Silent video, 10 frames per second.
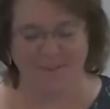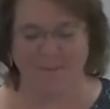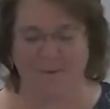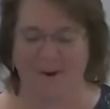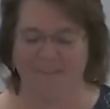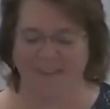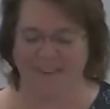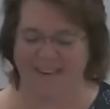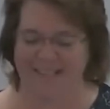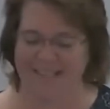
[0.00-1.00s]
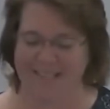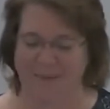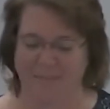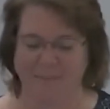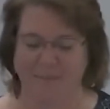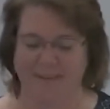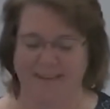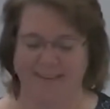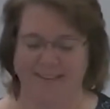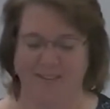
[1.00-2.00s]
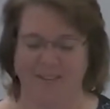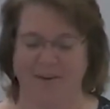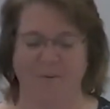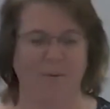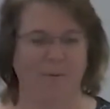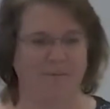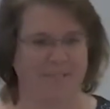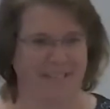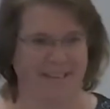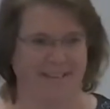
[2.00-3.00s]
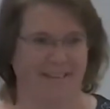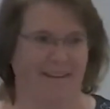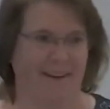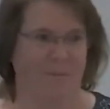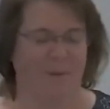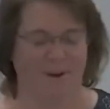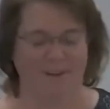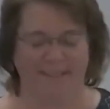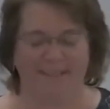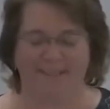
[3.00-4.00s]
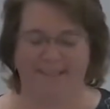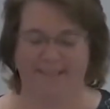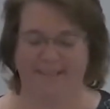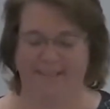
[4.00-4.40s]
we're often asked to come up here and share what we've seen God at work lately.